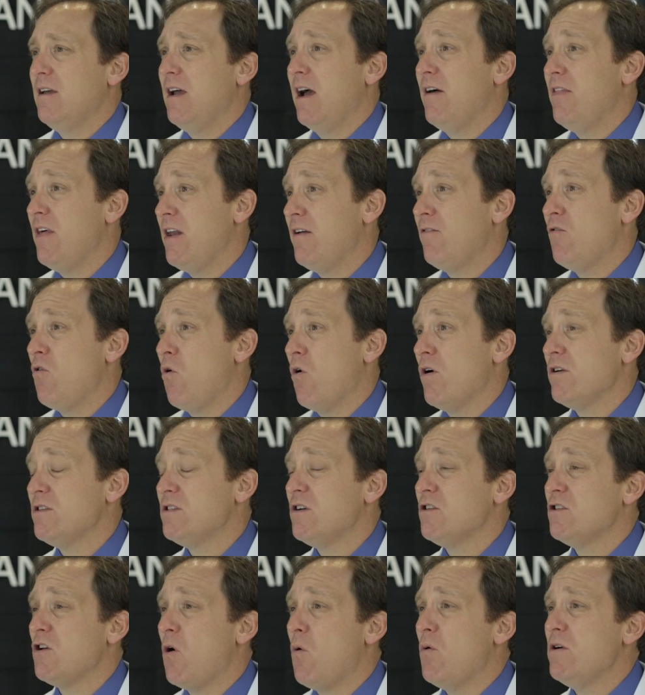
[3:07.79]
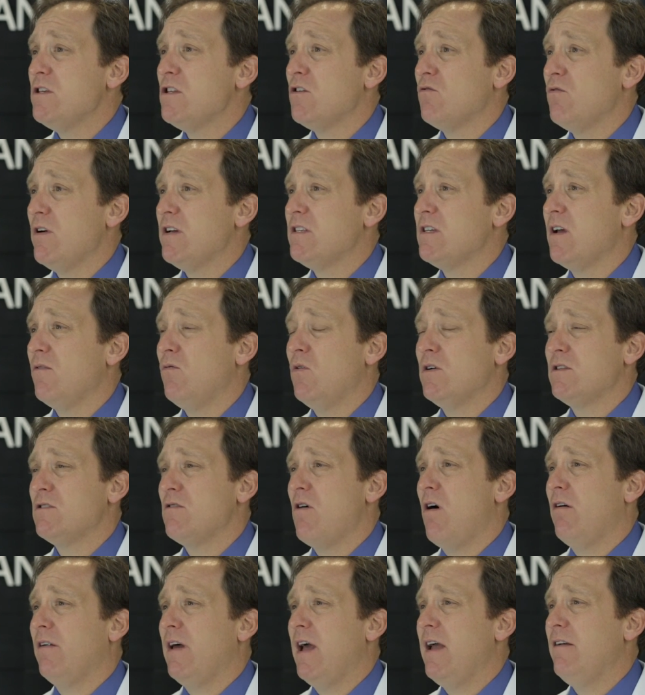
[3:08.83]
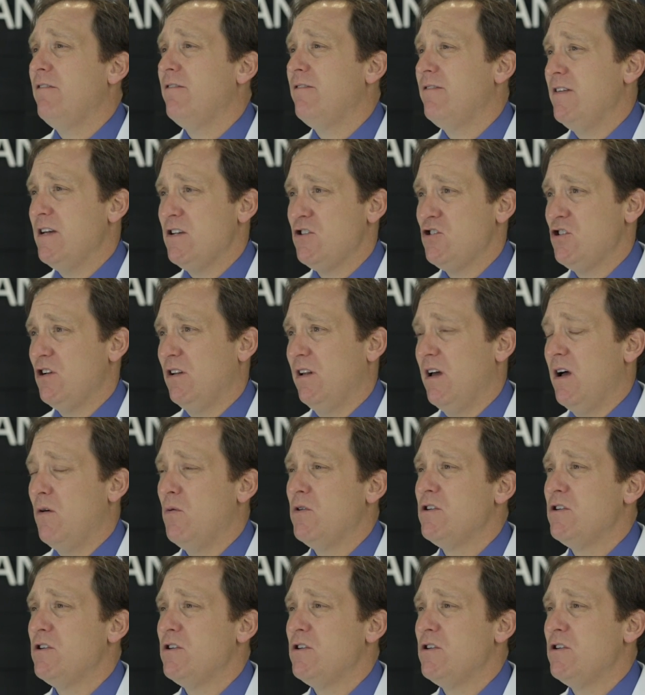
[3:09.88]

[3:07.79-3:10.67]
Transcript: And then, of course, there's always the risk of what's called a fistula,